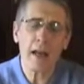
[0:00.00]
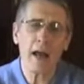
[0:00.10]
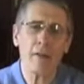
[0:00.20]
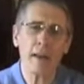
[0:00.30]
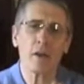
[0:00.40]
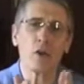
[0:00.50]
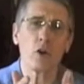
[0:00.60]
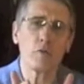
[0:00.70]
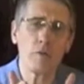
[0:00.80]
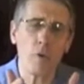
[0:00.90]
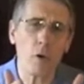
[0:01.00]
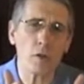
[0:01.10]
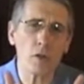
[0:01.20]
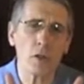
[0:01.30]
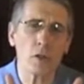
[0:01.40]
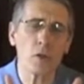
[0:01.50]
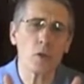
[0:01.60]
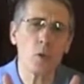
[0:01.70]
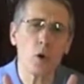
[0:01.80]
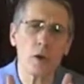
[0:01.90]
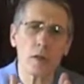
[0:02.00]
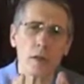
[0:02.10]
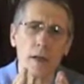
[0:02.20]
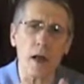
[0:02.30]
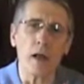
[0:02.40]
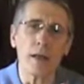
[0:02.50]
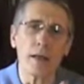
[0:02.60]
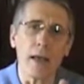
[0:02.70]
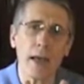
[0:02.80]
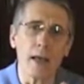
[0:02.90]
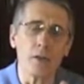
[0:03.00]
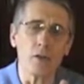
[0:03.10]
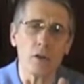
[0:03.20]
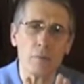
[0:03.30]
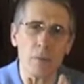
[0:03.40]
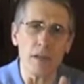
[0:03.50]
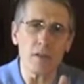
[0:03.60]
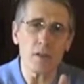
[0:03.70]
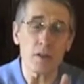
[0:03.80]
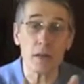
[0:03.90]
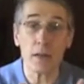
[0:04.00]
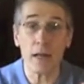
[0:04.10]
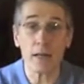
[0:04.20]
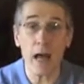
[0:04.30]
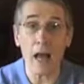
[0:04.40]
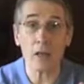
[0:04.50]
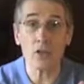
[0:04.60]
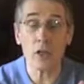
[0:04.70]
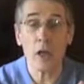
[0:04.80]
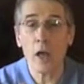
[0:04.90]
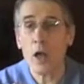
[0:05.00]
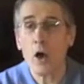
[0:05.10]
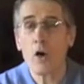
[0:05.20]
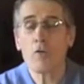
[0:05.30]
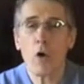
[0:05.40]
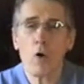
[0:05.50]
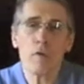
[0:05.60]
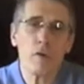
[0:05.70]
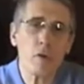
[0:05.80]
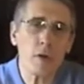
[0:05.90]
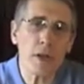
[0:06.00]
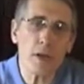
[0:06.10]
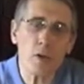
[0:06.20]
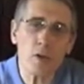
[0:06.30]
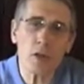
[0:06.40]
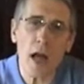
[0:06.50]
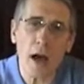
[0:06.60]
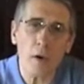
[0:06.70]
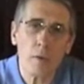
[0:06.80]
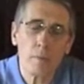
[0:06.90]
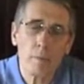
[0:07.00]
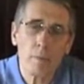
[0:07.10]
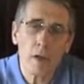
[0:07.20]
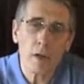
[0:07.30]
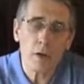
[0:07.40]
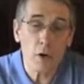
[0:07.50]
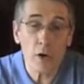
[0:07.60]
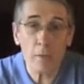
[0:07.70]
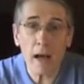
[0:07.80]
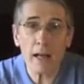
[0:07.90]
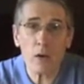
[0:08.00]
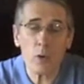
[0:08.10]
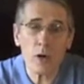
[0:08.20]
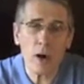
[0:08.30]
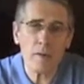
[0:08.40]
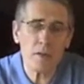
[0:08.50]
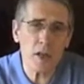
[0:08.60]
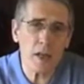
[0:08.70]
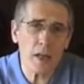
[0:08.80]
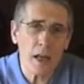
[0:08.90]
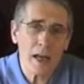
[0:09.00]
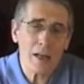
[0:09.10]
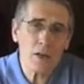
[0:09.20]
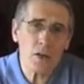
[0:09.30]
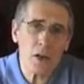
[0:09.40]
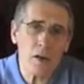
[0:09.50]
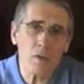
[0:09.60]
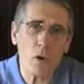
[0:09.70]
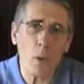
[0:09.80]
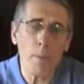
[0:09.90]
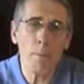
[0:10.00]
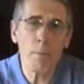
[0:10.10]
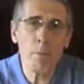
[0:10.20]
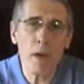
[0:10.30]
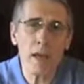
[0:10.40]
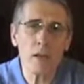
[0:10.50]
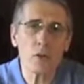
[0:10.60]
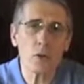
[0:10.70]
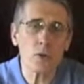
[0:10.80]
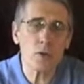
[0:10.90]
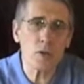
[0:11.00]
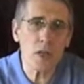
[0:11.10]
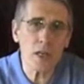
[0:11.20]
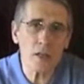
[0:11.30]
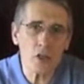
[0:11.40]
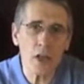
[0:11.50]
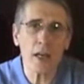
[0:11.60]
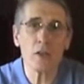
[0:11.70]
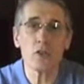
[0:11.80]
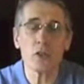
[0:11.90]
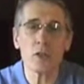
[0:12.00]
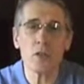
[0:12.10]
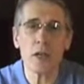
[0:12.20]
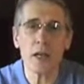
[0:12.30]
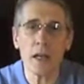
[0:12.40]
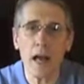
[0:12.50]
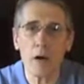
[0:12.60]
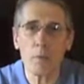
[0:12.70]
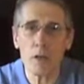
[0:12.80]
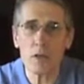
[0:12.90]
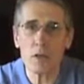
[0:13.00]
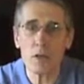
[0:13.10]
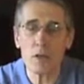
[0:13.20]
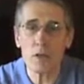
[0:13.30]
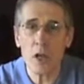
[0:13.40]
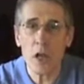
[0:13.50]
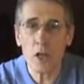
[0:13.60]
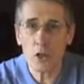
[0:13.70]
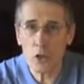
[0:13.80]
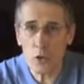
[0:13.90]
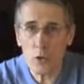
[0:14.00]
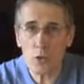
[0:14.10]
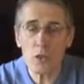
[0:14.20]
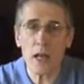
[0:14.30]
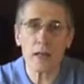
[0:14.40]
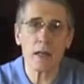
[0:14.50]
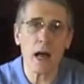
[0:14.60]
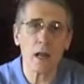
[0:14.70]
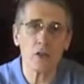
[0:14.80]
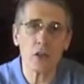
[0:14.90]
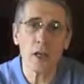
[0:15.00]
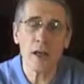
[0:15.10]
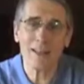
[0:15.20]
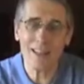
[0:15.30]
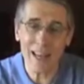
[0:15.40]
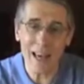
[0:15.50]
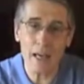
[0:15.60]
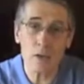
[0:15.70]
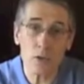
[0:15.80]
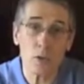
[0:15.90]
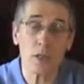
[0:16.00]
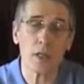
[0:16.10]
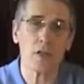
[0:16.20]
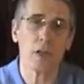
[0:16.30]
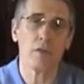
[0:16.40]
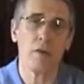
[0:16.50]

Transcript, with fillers: and I've had the good fortune to work at the cutting edge of business and technology for over 30 years now. During my career, I've seen several major sea changes in how businesses use technology to gain strategic